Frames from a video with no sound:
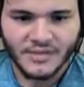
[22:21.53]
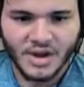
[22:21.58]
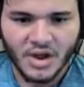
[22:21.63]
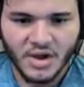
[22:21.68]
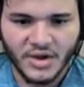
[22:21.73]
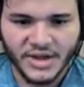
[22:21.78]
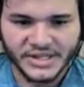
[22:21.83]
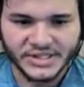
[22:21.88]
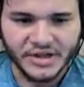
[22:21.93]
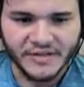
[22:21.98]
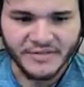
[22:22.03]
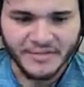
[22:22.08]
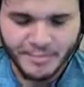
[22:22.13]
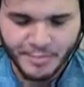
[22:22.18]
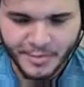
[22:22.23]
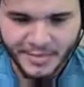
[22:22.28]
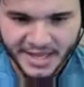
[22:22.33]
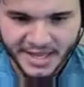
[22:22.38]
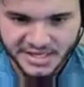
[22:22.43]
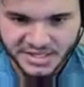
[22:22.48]
Okay, so I have to
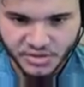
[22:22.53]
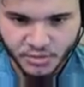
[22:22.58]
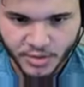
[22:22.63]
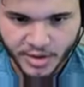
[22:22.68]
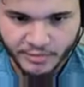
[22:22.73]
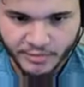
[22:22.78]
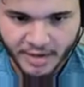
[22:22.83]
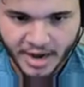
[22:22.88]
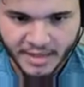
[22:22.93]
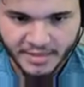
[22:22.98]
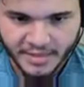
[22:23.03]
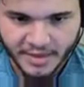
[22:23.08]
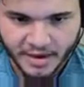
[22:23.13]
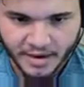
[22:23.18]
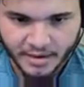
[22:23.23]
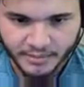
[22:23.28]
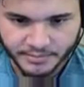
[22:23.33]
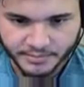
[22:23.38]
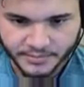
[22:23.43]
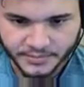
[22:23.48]
put that toy right there.
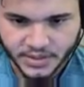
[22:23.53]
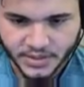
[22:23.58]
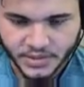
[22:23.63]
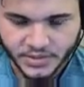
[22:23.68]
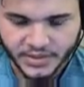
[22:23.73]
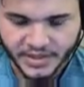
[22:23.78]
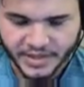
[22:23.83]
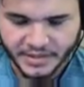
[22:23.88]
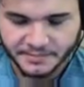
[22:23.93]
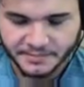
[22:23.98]
Okay.